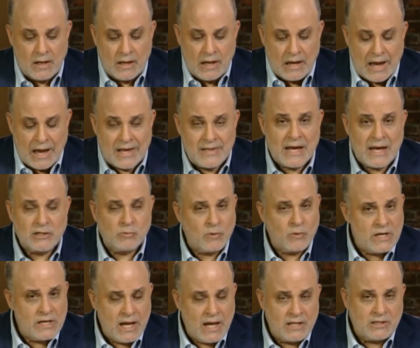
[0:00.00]
And that's
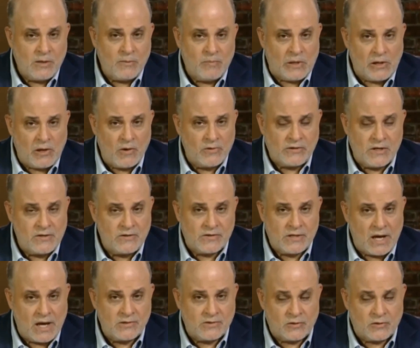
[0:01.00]
what Nancy Pelosi
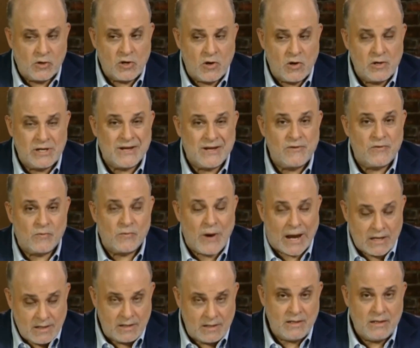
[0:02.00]
says they're going to
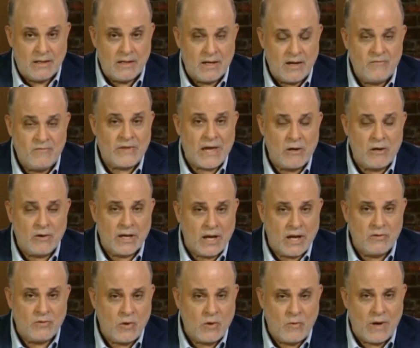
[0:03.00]
threaten if they don't
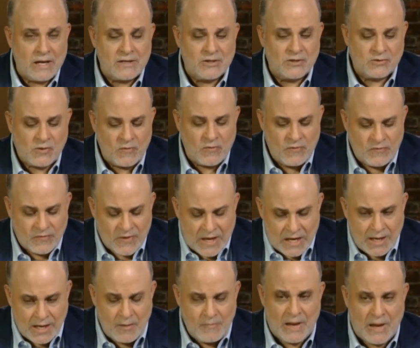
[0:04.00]
get their way. So
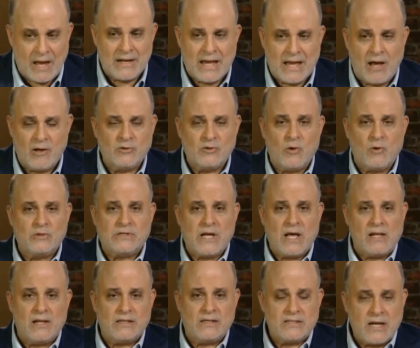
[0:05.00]
think about how
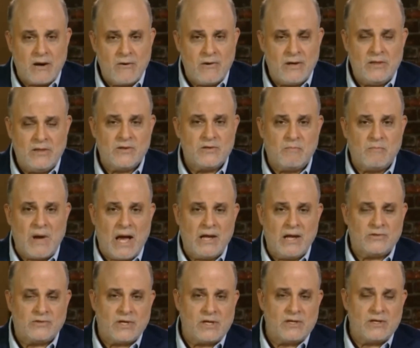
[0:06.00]
totalitarian this
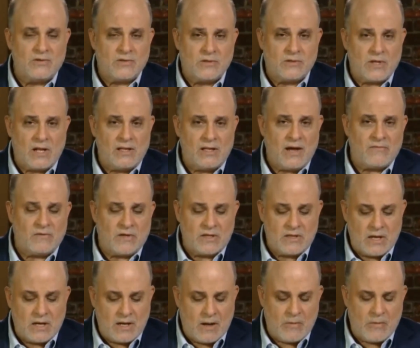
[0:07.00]
mindset is on the left and
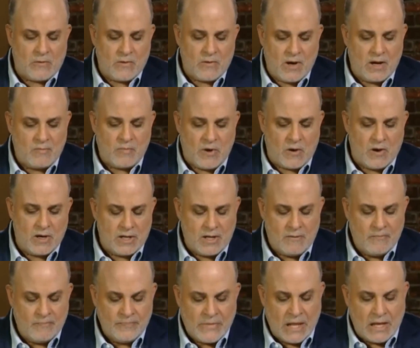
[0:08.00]
the Democrat Party.
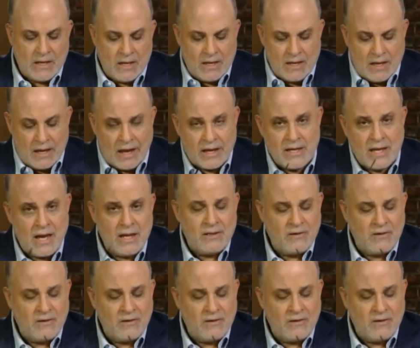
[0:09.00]
Again, the